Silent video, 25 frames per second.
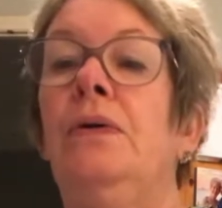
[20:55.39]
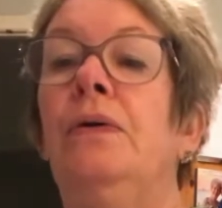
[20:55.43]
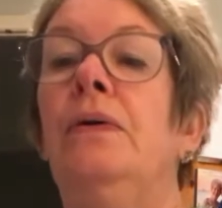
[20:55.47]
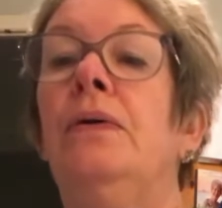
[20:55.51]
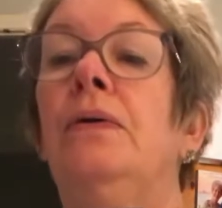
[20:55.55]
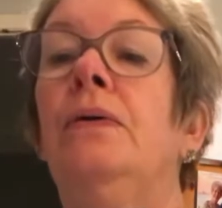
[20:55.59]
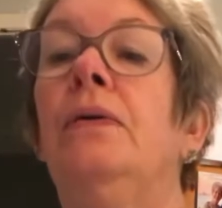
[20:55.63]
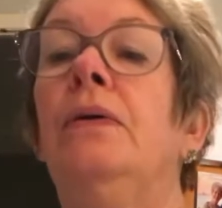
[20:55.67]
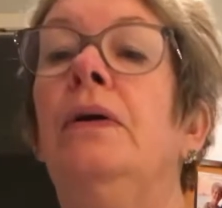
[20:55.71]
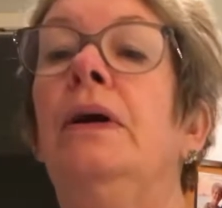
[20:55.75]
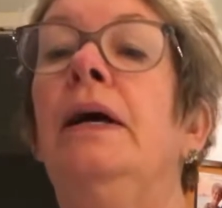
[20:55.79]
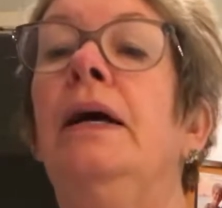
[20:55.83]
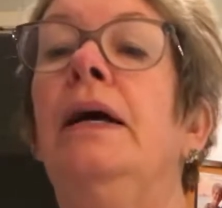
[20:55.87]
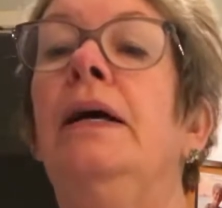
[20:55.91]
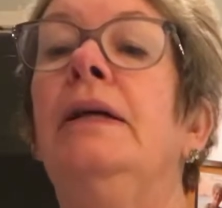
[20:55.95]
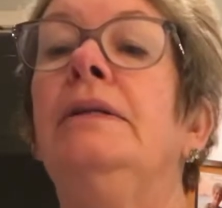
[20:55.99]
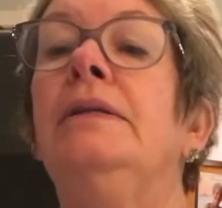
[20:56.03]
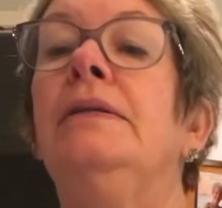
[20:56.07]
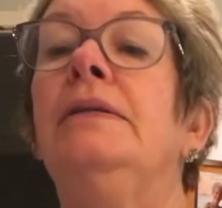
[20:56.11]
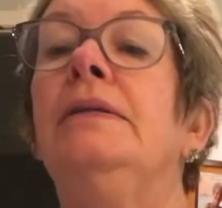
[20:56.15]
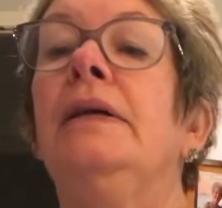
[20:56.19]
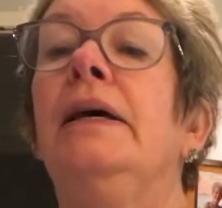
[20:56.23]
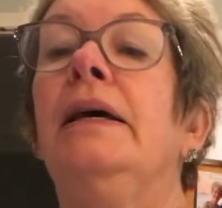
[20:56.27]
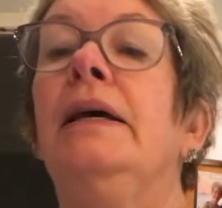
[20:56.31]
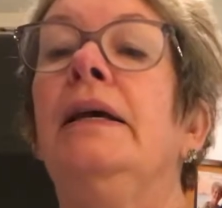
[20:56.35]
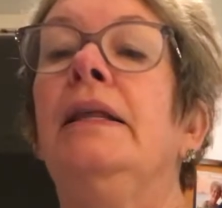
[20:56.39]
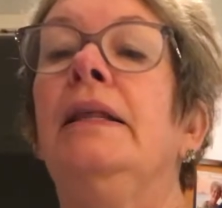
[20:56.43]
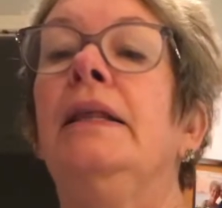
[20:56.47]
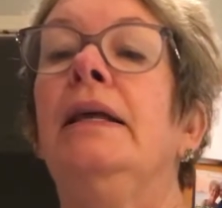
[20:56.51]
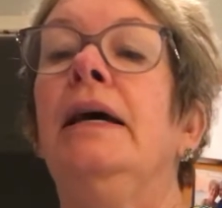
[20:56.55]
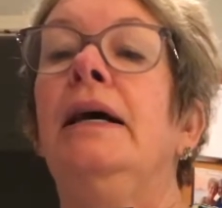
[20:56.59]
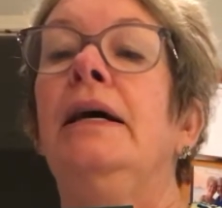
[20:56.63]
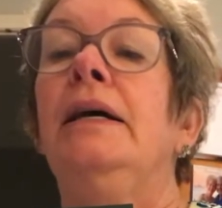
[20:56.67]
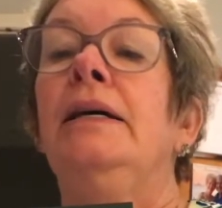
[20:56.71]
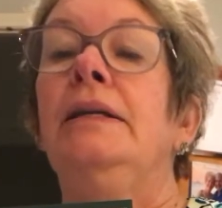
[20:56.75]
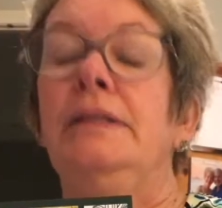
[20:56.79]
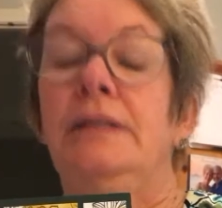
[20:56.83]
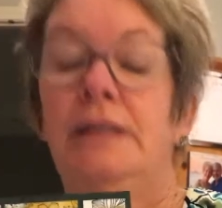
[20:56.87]
So it's
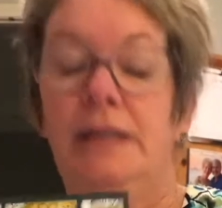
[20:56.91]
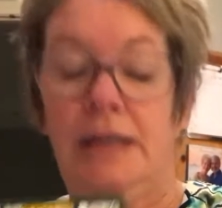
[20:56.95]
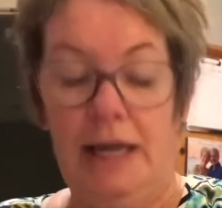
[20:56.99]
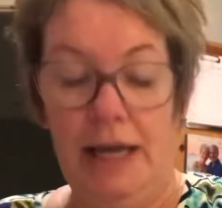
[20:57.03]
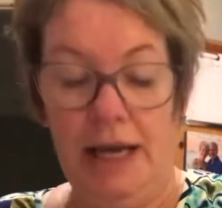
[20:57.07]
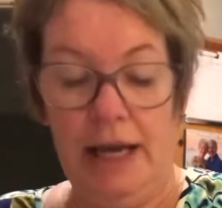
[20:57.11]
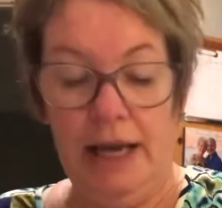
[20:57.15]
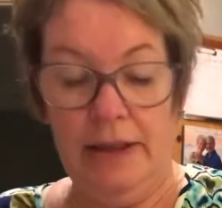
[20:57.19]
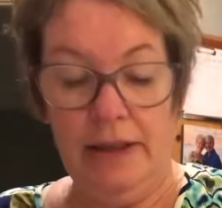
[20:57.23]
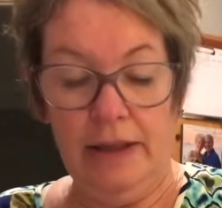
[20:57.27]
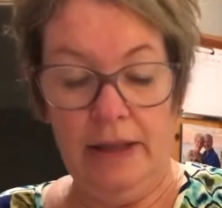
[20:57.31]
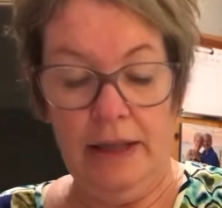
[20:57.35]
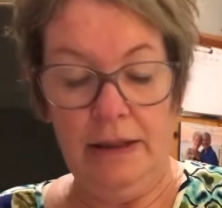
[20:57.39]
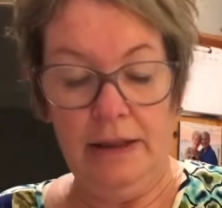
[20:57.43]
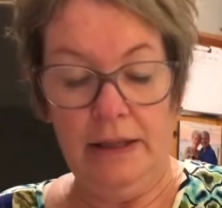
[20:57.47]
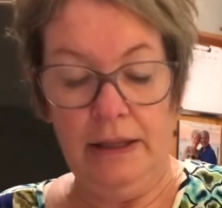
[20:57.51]
like that.